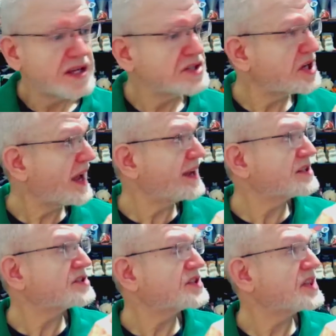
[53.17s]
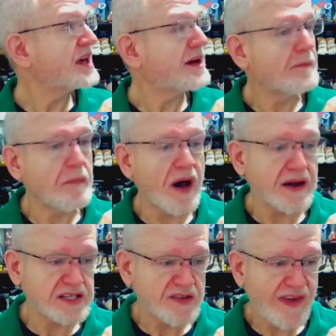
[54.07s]
change the
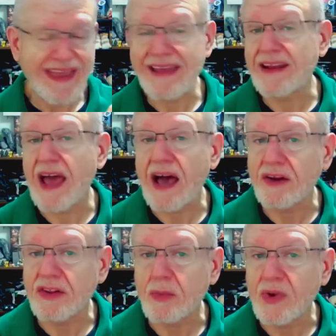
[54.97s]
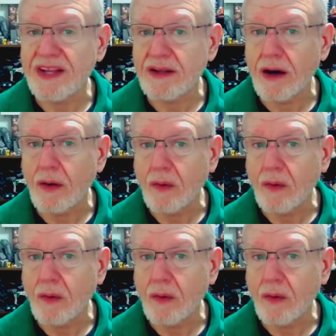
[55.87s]
box fan out of the window